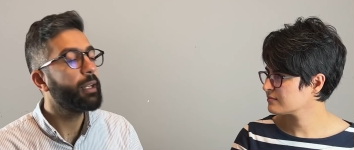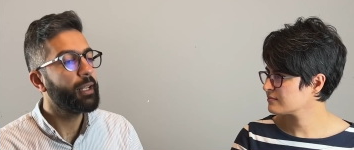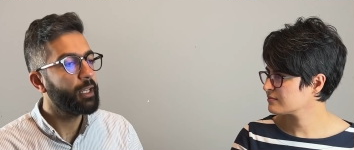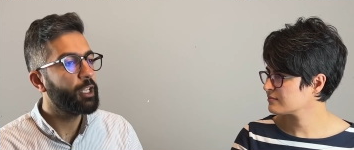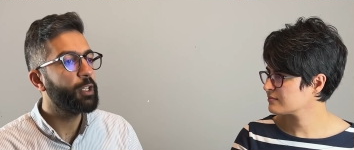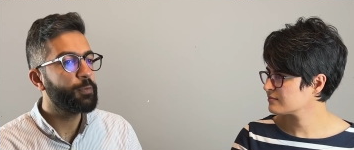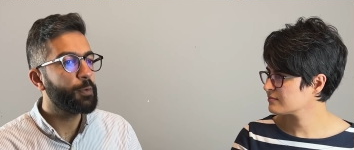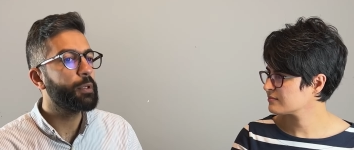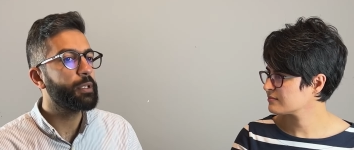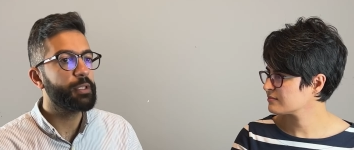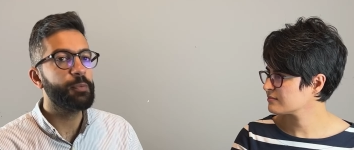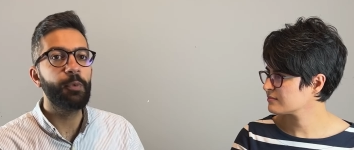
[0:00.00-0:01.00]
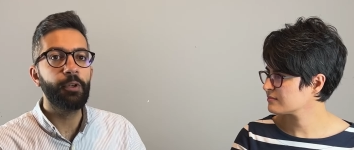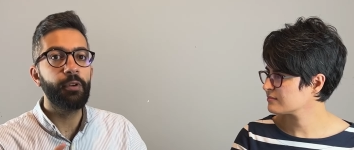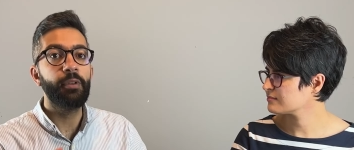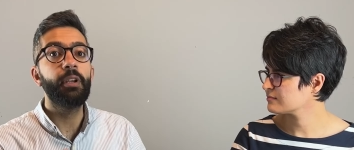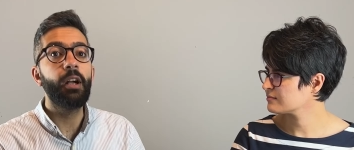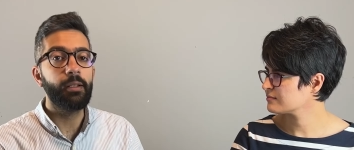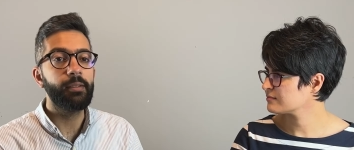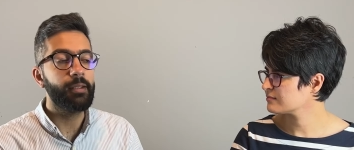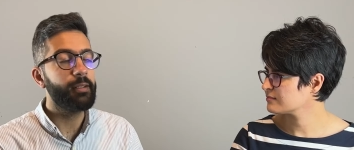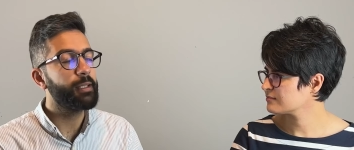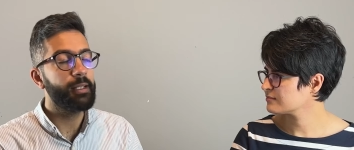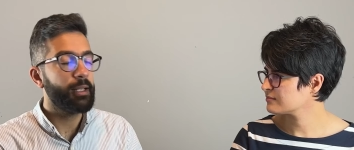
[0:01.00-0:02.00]
Speaker 1: like he focused more on the
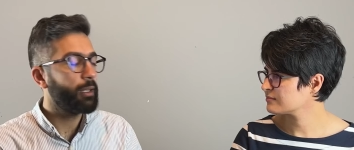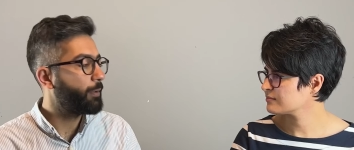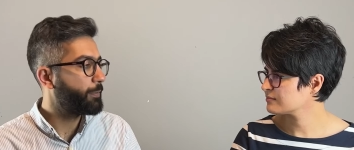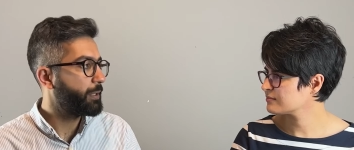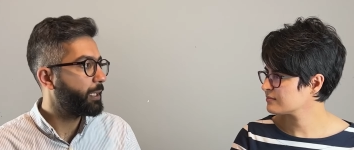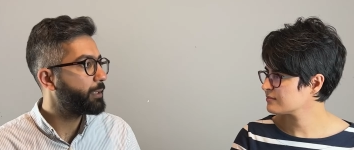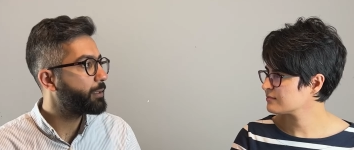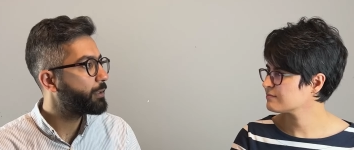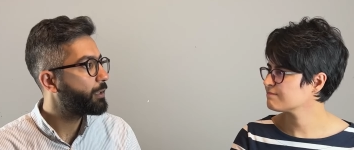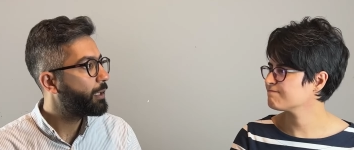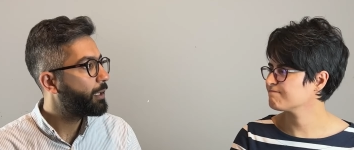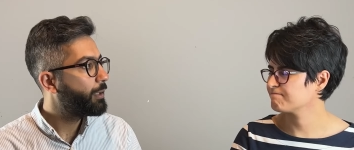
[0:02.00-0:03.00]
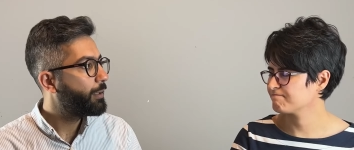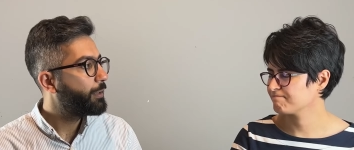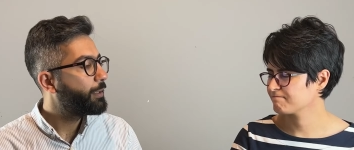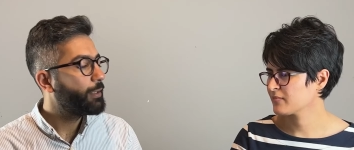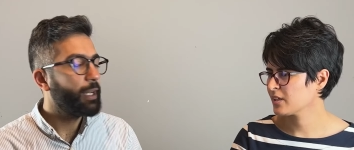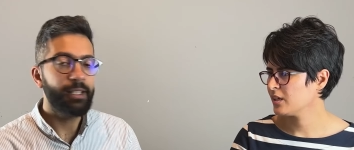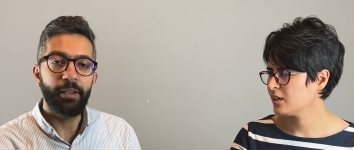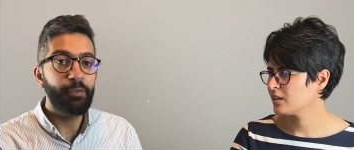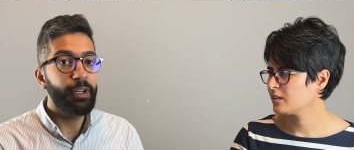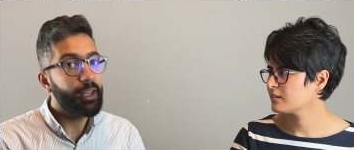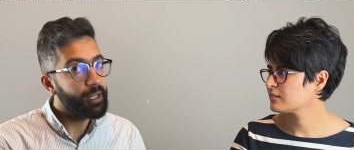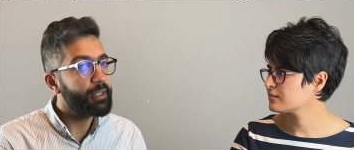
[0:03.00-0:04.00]
content and i loved that hmm. and i've
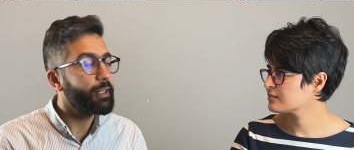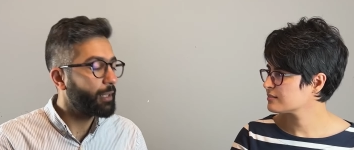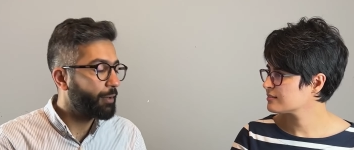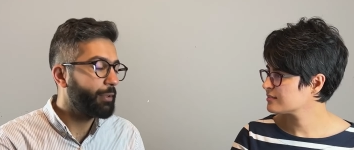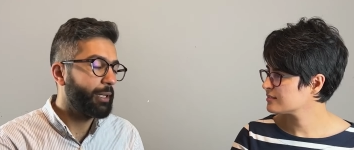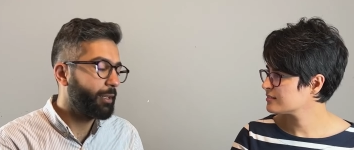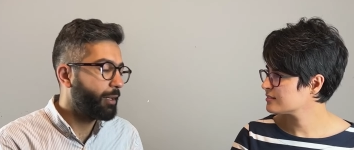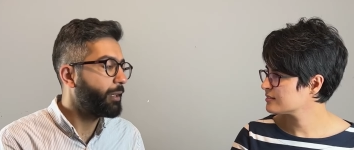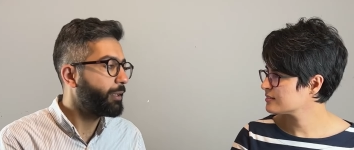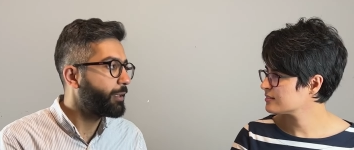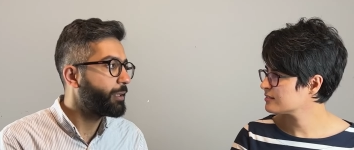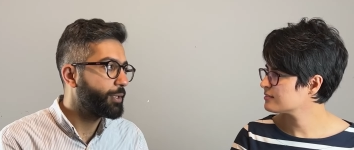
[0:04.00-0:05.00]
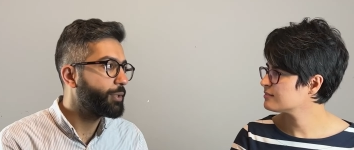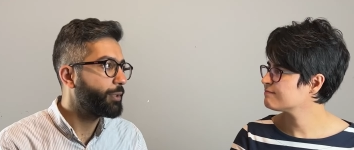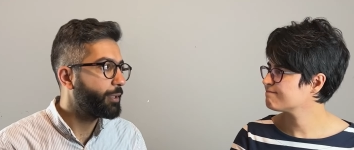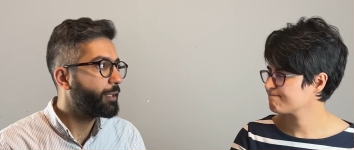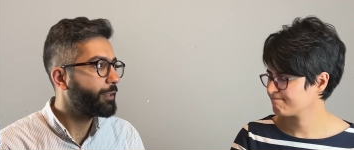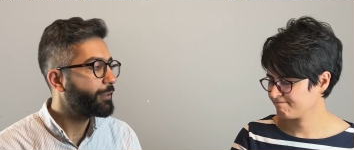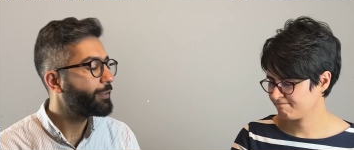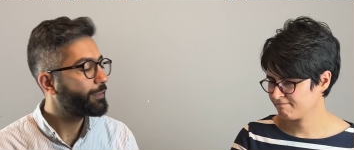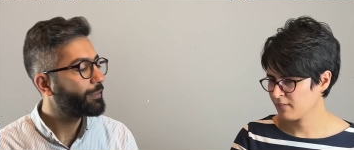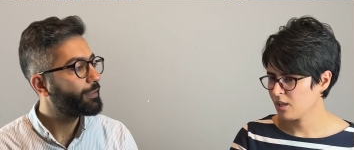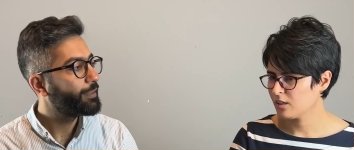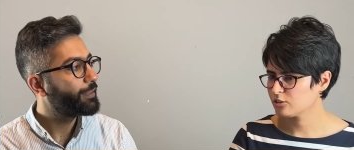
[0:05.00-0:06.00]
realized that i really like history
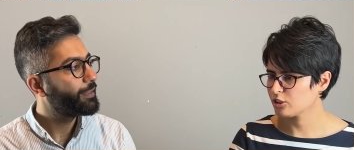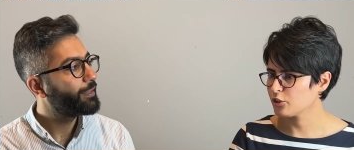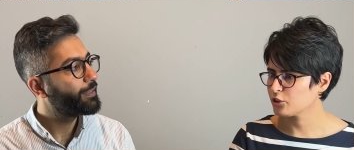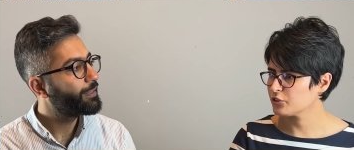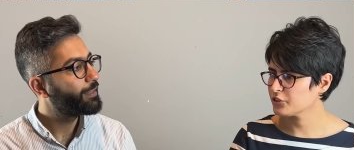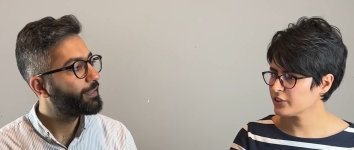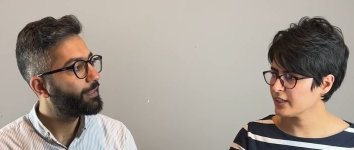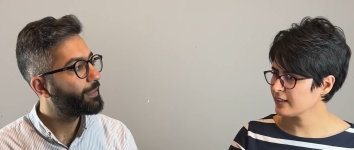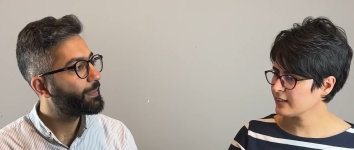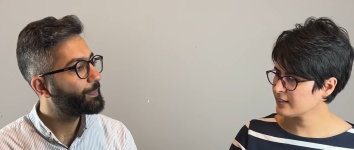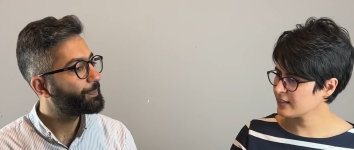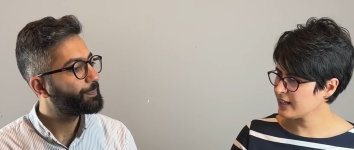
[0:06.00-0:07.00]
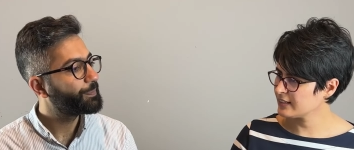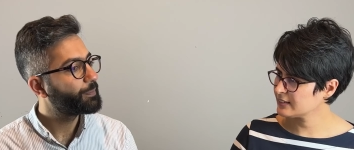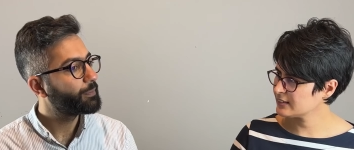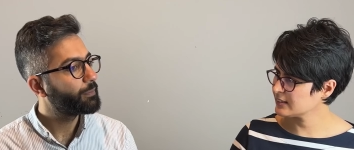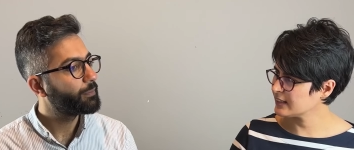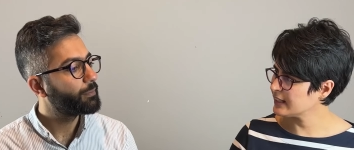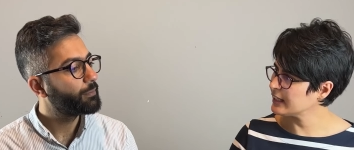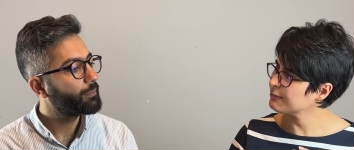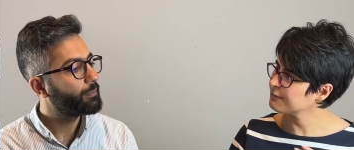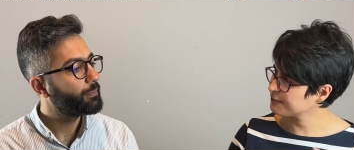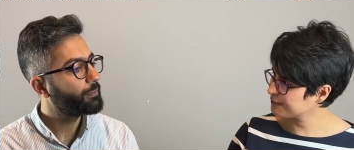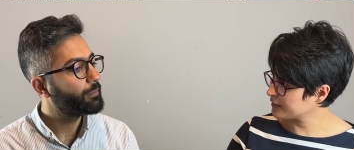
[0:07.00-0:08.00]
Speaker 2: so you think that
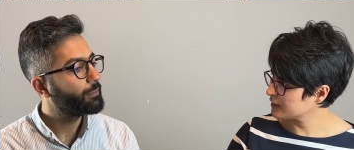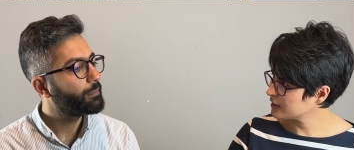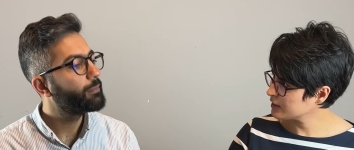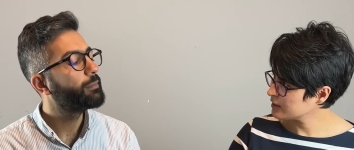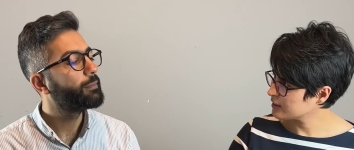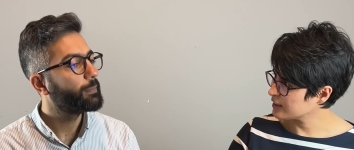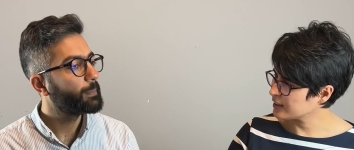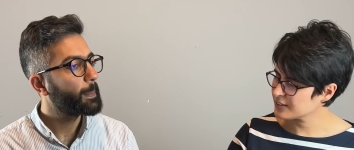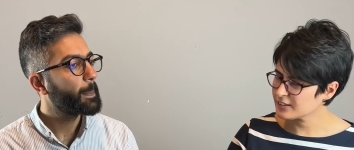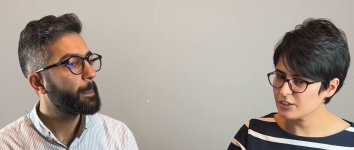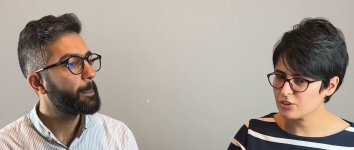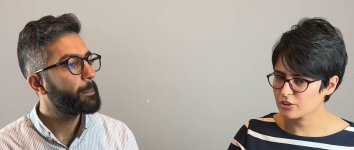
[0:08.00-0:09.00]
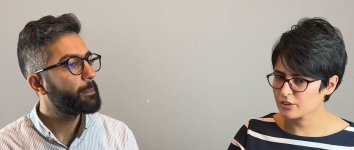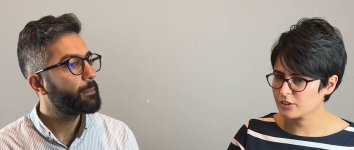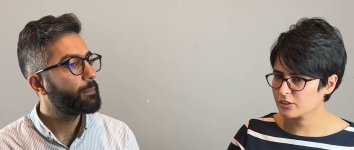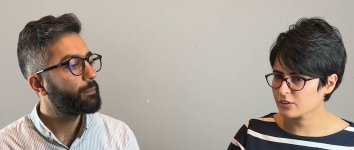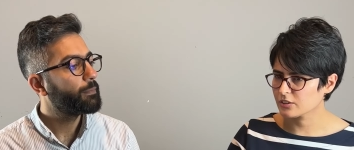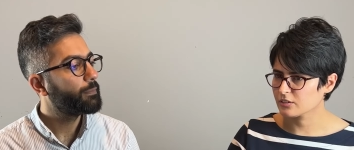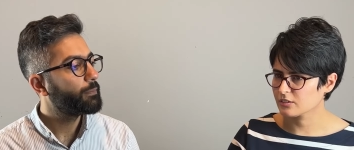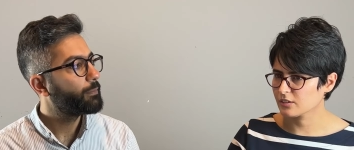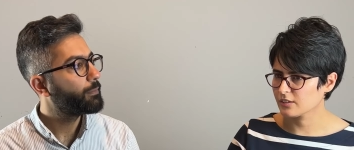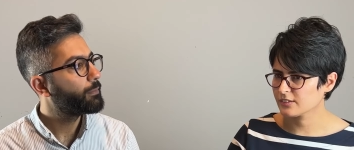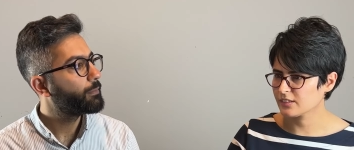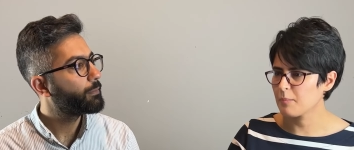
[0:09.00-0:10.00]
if uh, teachers could
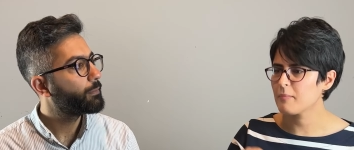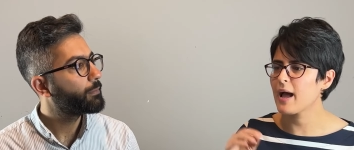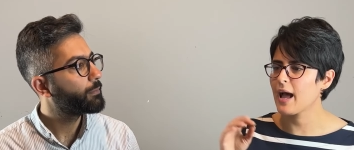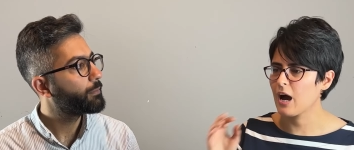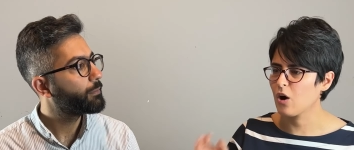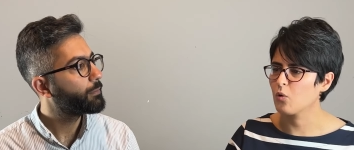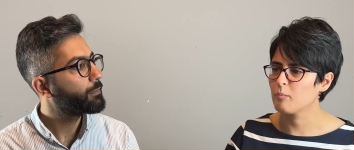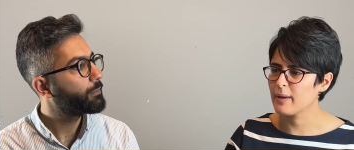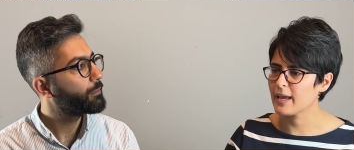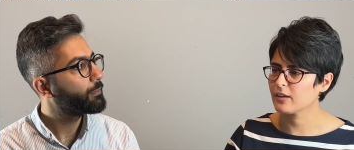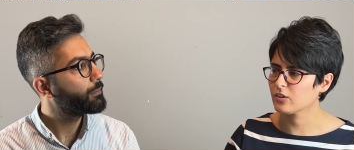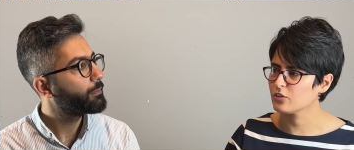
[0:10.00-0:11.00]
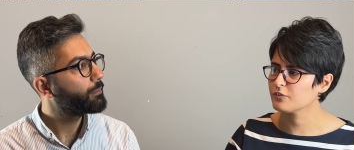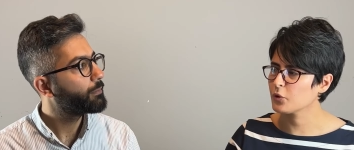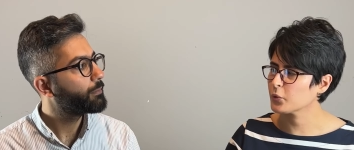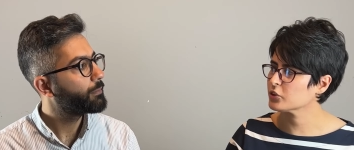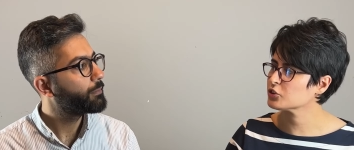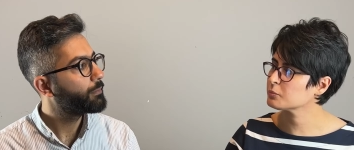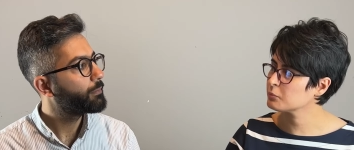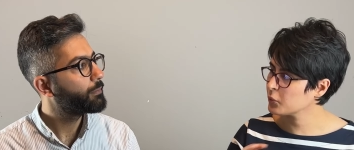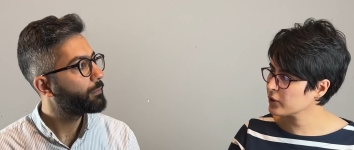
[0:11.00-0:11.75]
somehow make you focus more